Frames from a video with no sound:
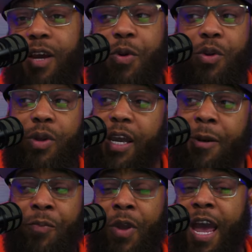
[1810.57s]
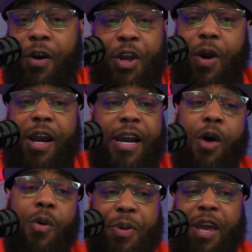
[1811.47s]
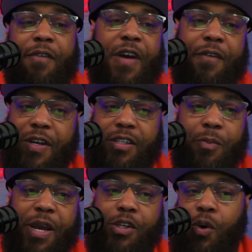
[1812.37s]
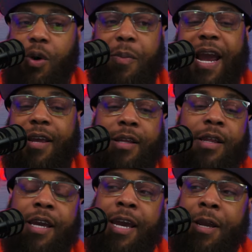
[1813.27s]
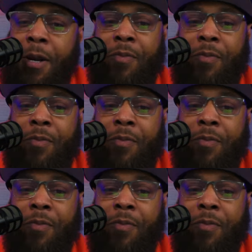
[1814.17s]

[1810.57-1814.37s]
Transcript: When you look at how he graded out with PFF as the best cornerback in the league,